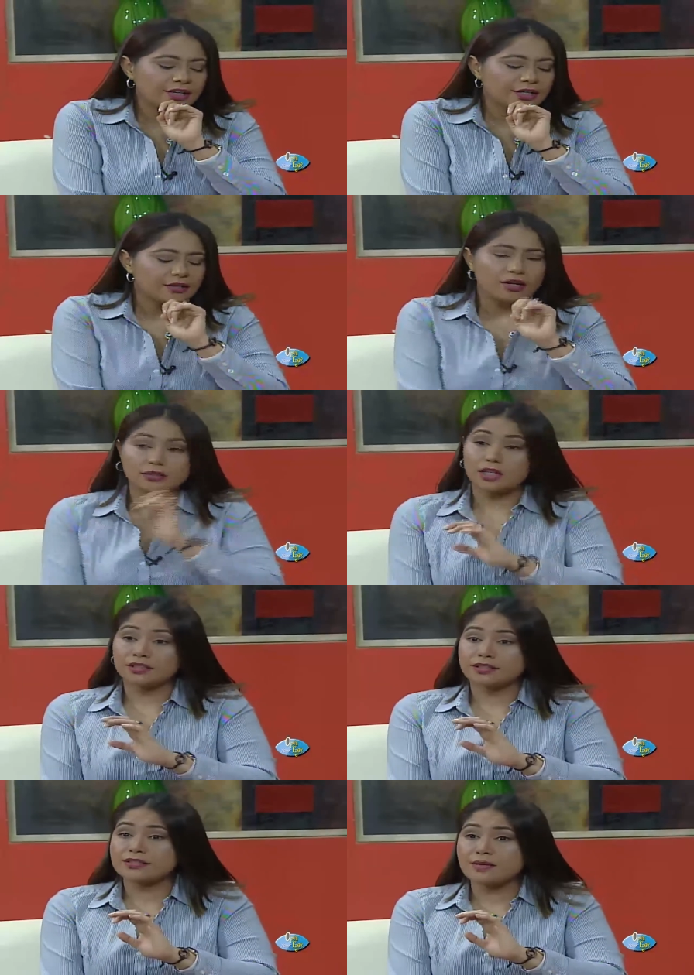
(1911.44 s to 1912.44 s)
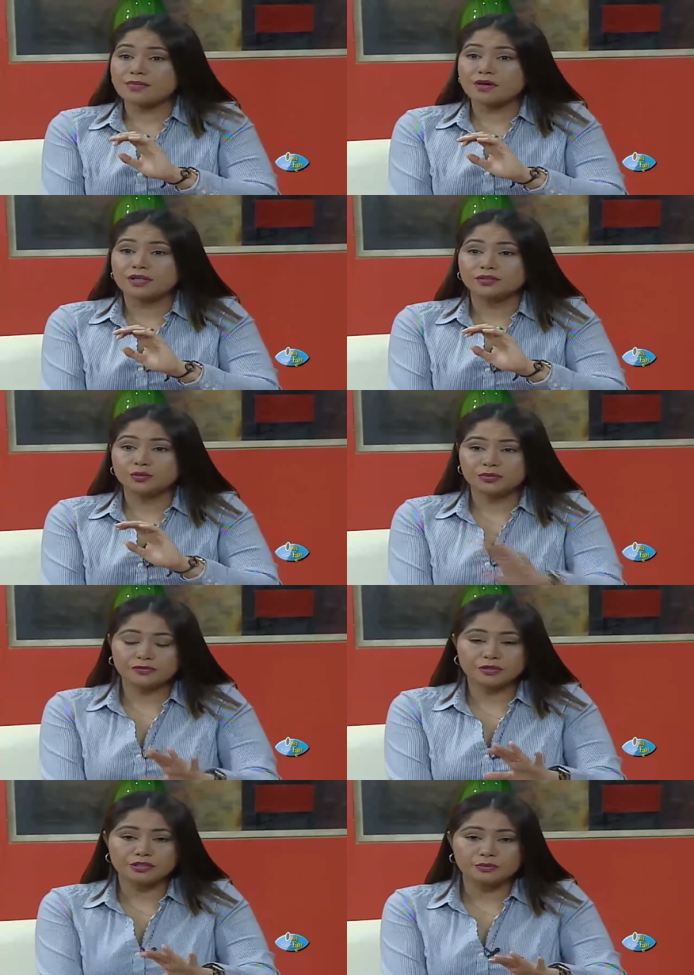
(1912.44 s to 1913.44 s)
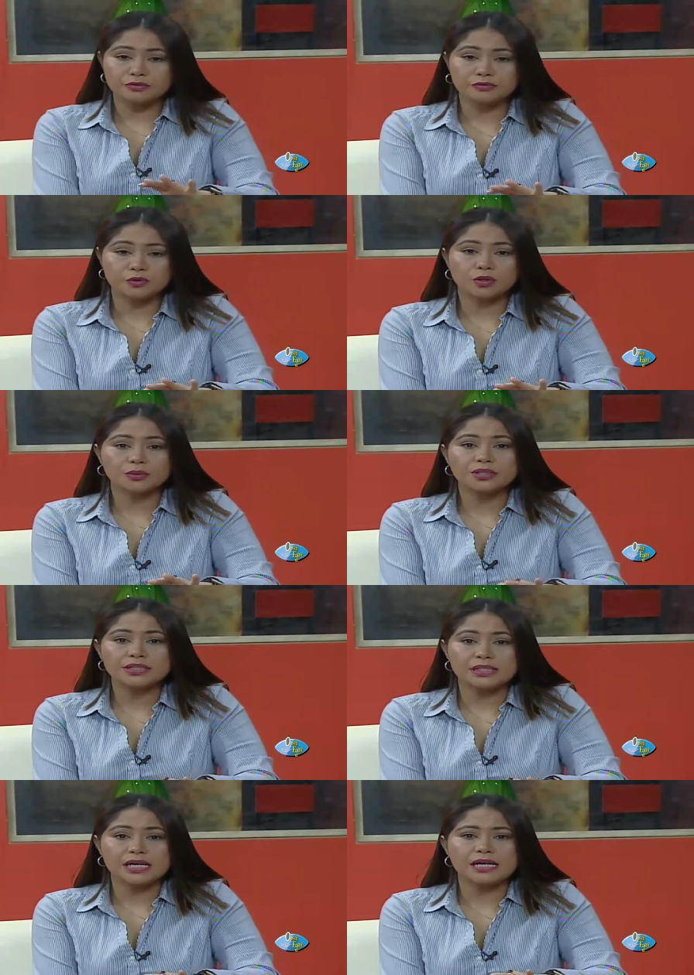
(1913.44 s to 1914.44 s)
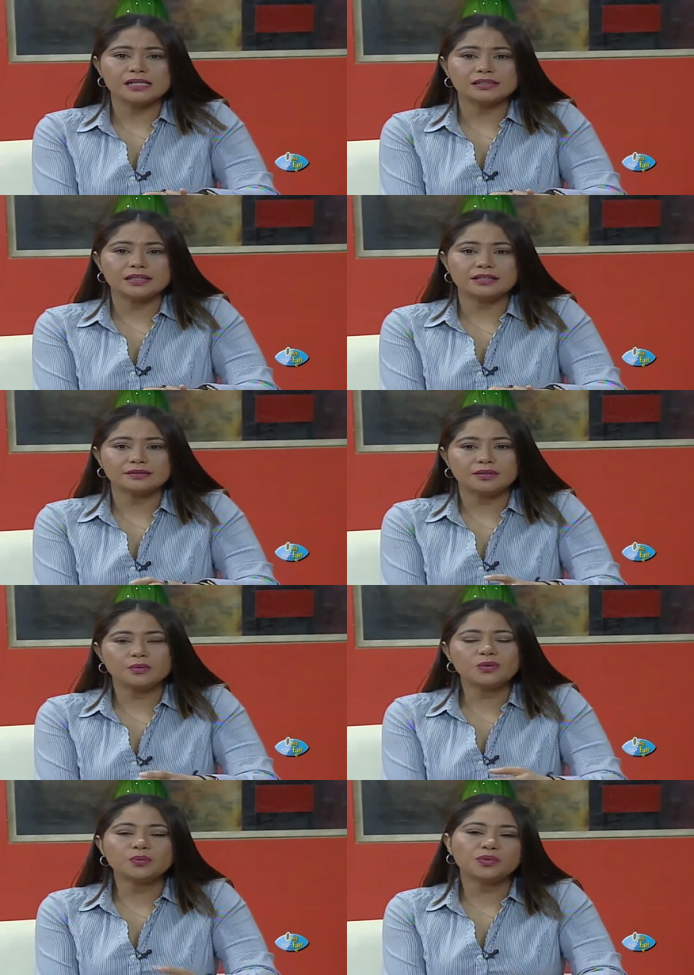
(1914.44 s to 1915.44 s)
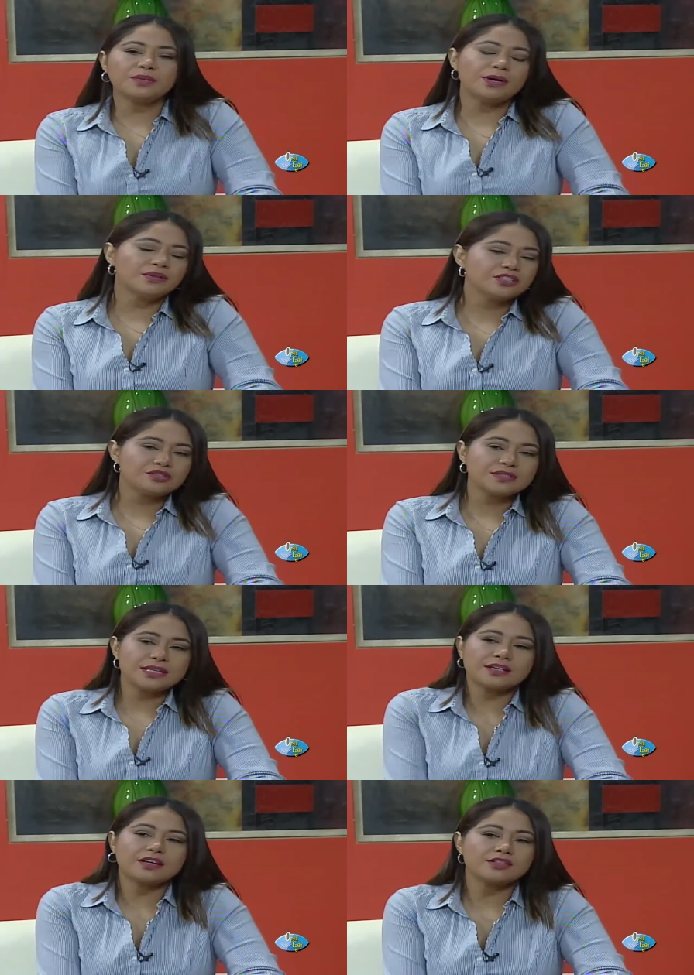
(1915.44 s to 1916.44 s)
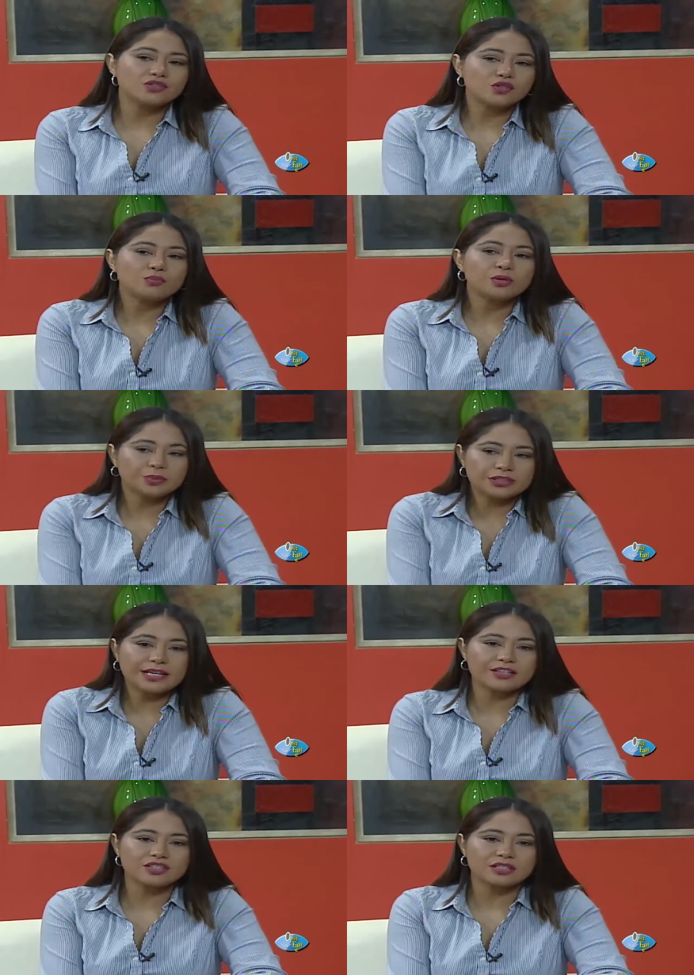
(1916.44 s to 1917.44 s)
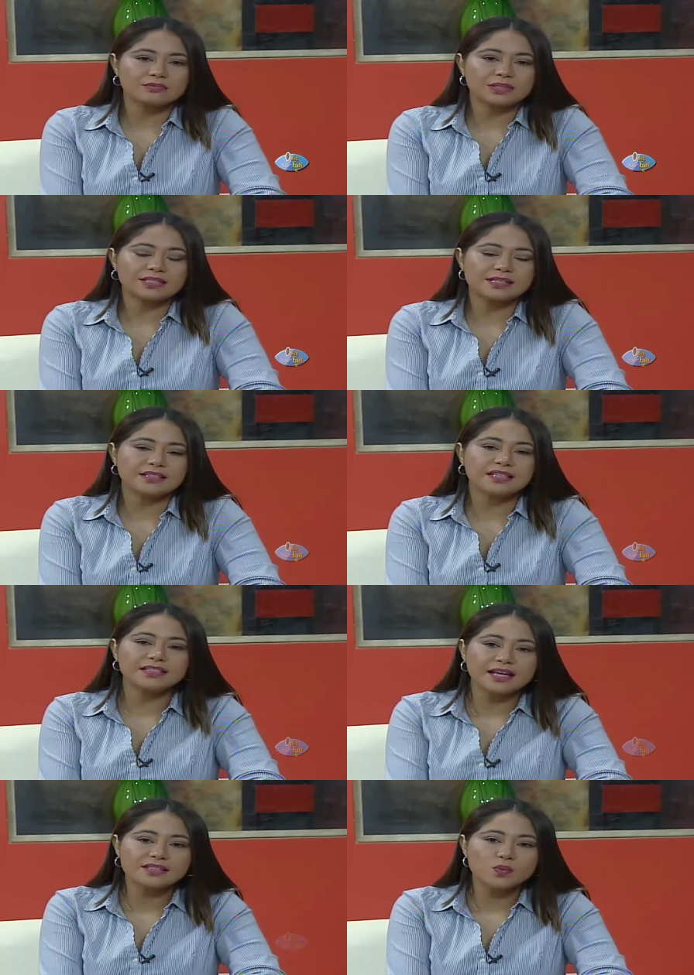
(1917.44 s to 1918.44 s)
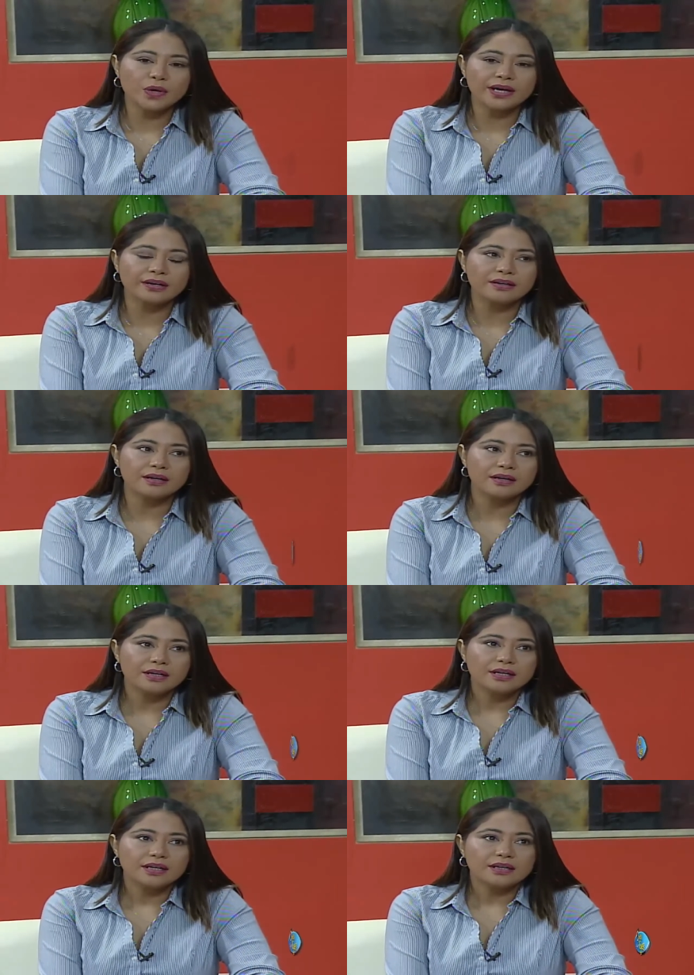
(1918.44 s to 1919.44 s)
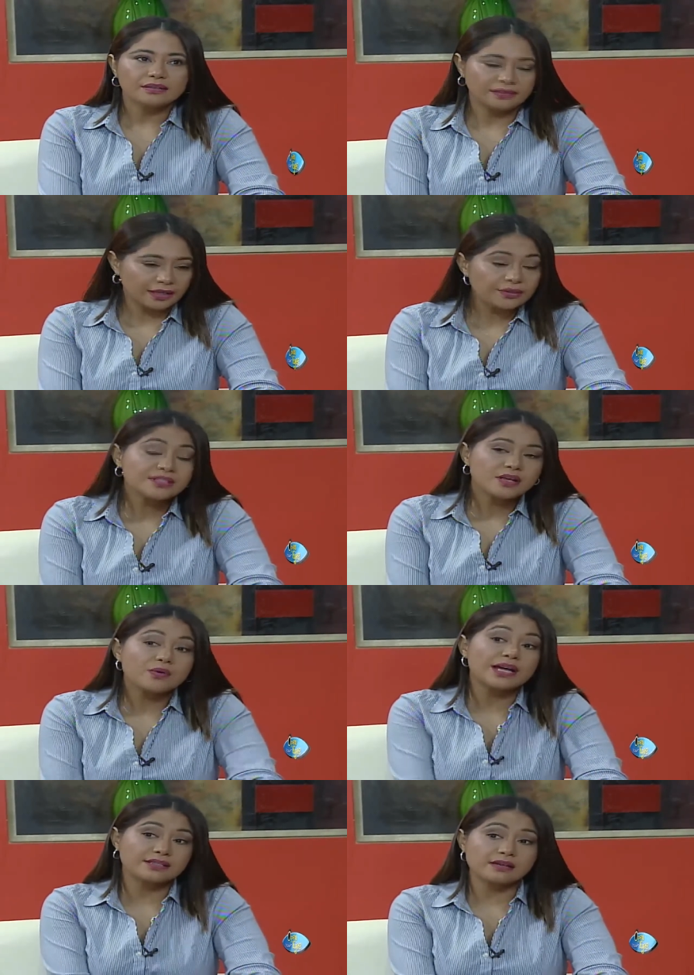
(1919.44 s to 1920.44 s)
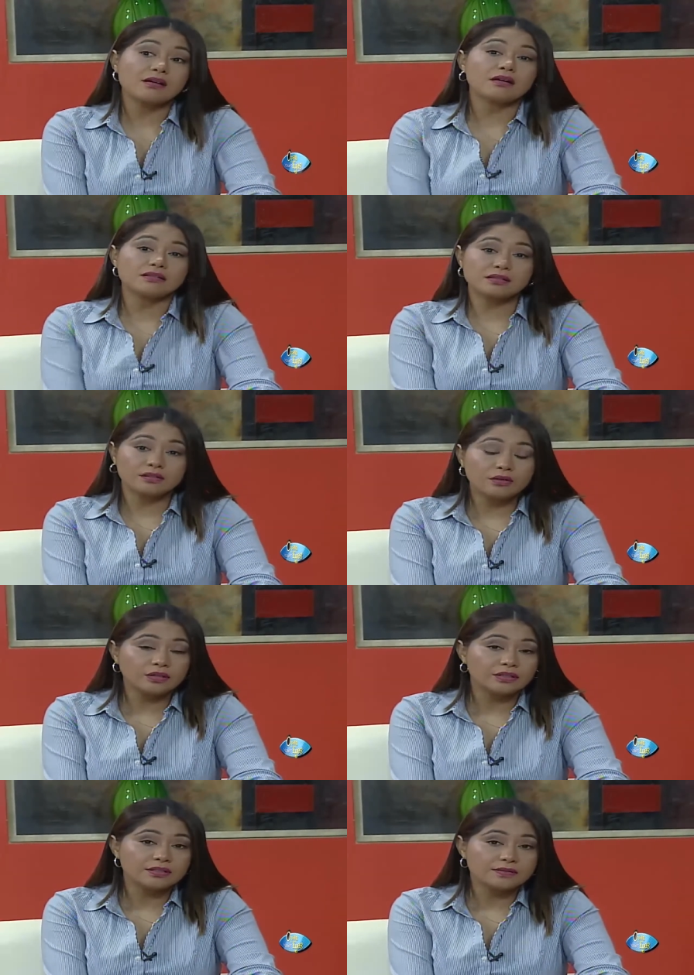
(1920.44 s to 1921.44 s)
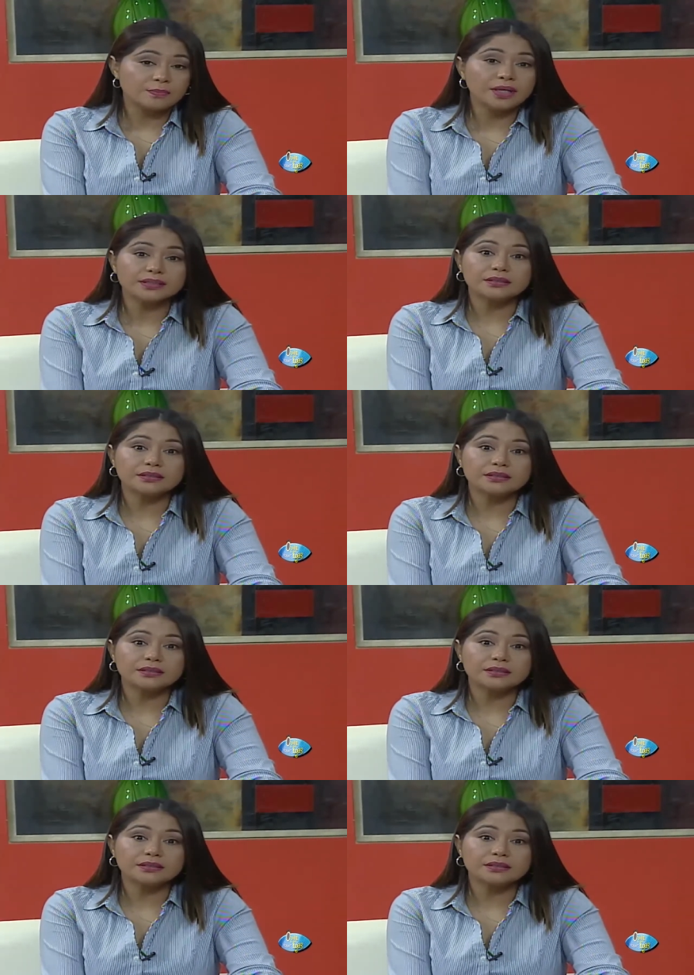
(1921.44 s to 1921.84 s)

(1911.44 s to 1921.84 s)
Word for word: in there on, on the same thought, though, before you move forward. Uh, what about issues like consumer protection? Because I think that's where there is a rising cost of goods,